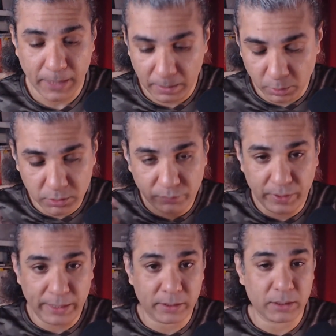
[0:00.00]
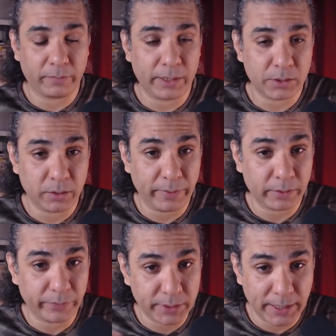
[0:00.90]
i'm also feeling the gravitational
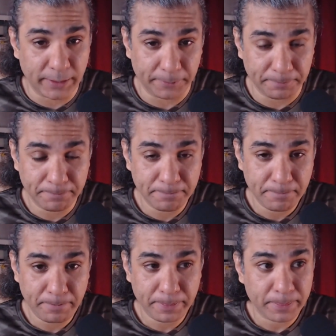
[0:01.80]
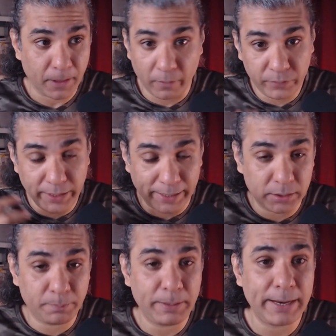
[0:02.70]
effect of the sun of the
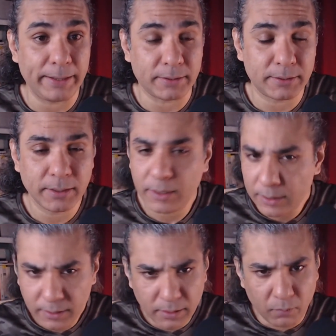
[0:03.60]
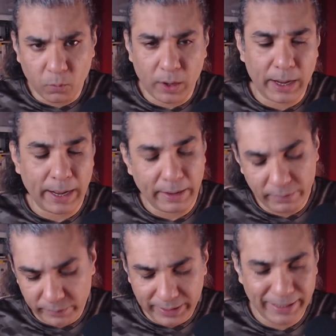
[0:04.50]
other planets
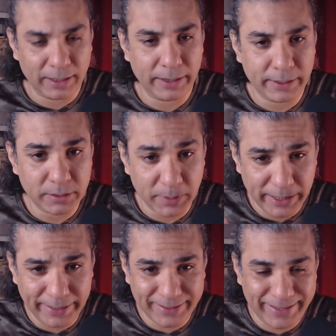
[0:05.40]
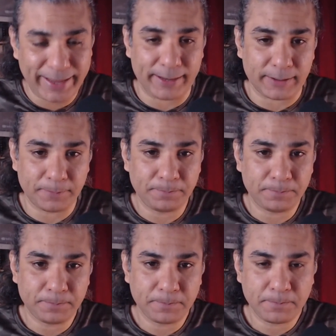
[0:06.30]
however little it is but it's there
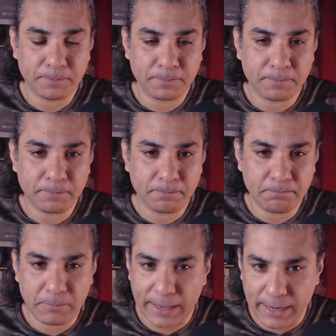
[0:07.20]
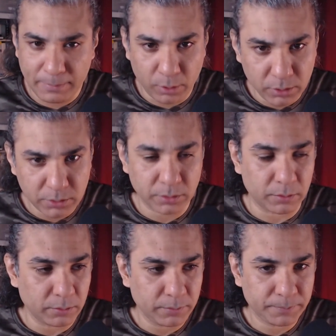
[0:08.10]
and i'm
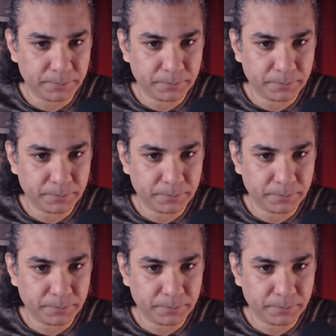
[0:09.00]
also